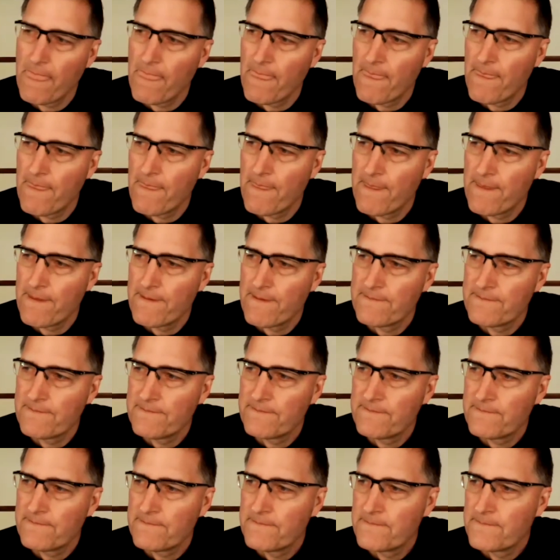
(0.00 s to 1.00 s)

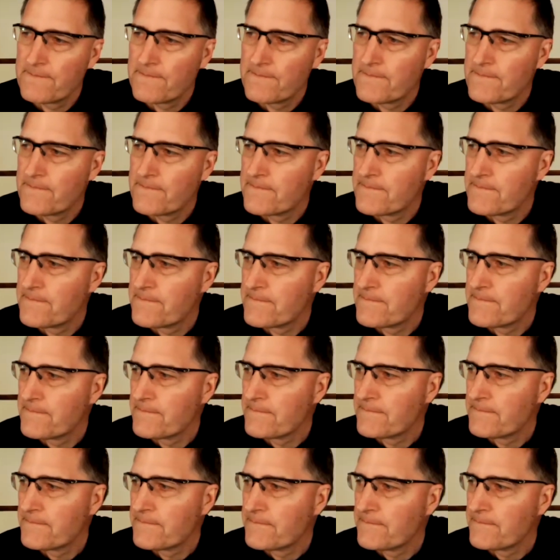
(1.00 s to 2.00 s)

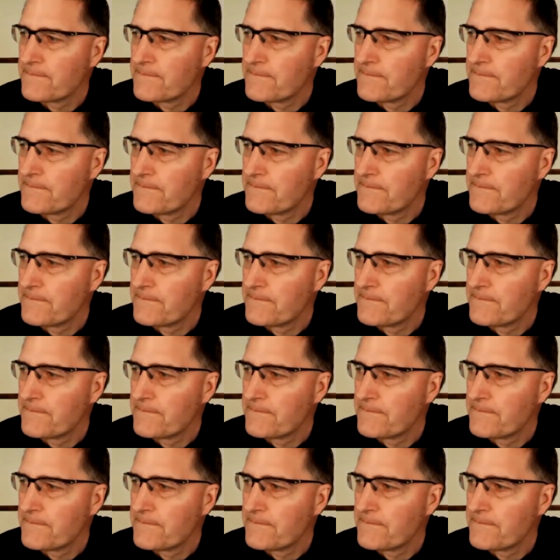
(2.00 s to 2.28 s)
Nobody speaks.